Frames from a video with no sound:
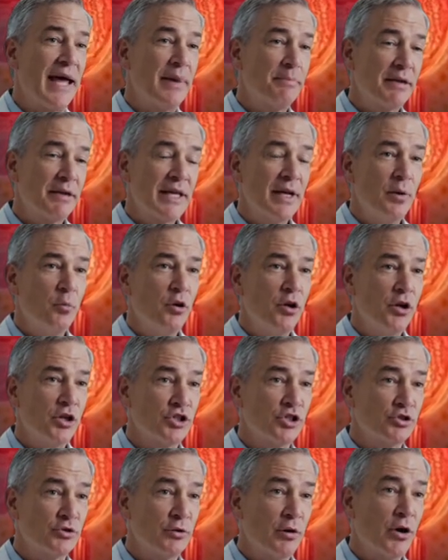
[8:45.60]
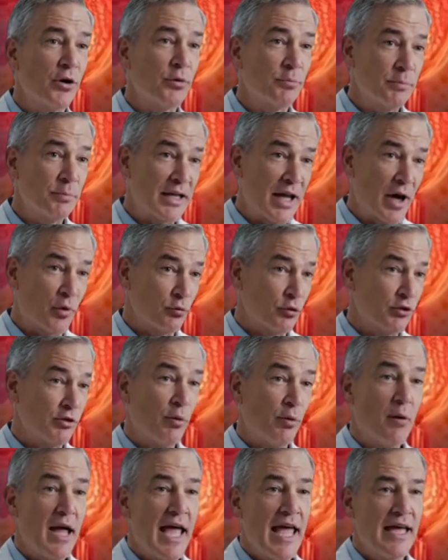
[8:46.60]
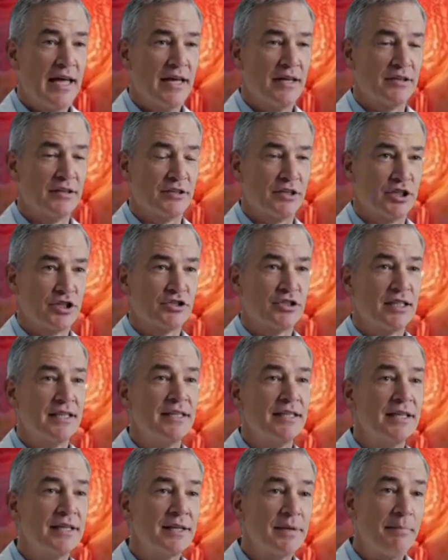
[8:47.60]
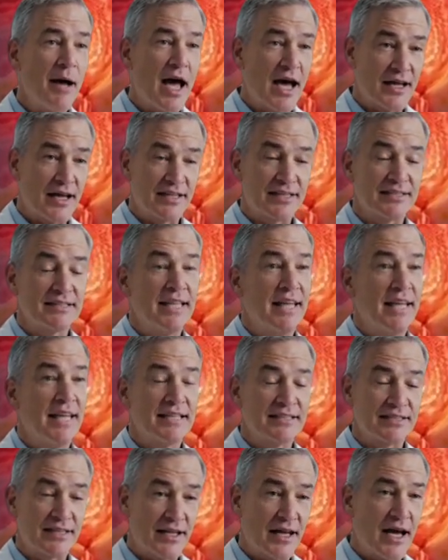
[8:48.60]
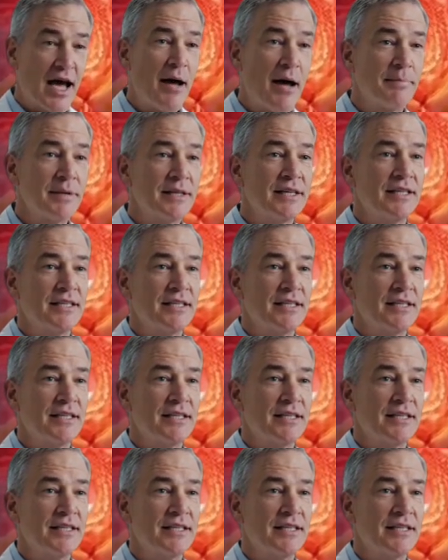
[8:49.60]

like many chronic conditions, are not caused by a single act of damage.